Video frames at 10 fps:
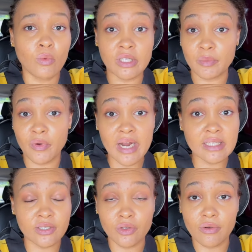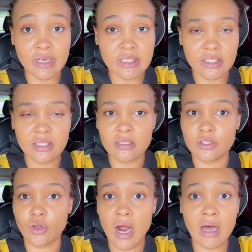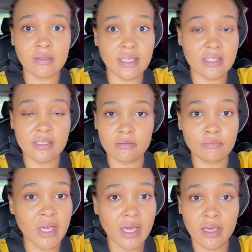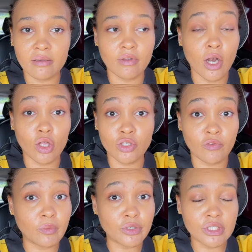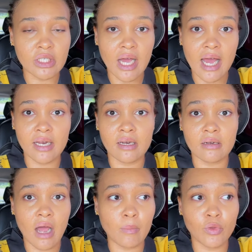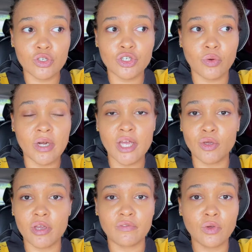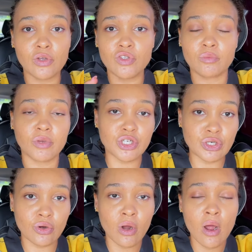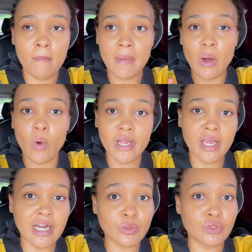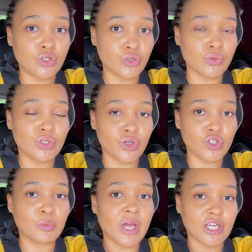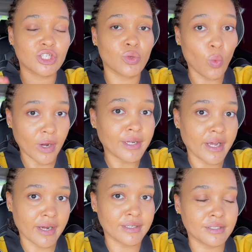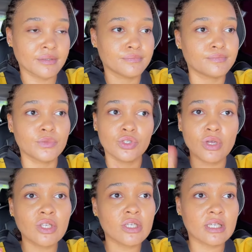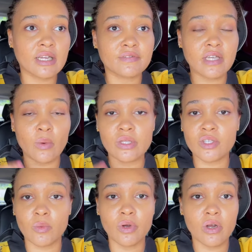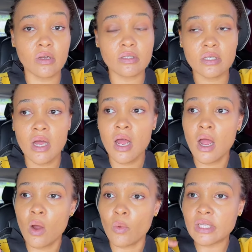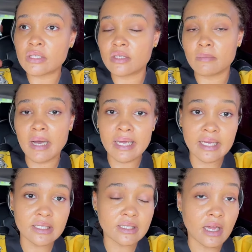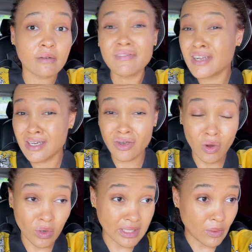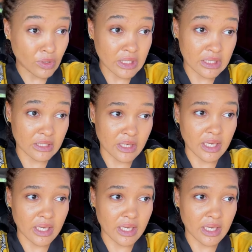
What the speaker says: With the pricing already, you're out there to make a lot of money, and I'm not sure whether you're even going to measure my 1 yard with you. It's going to be actually 1 yard. So I just left. I went somewhere else, went to the market, and finally got what I wanted to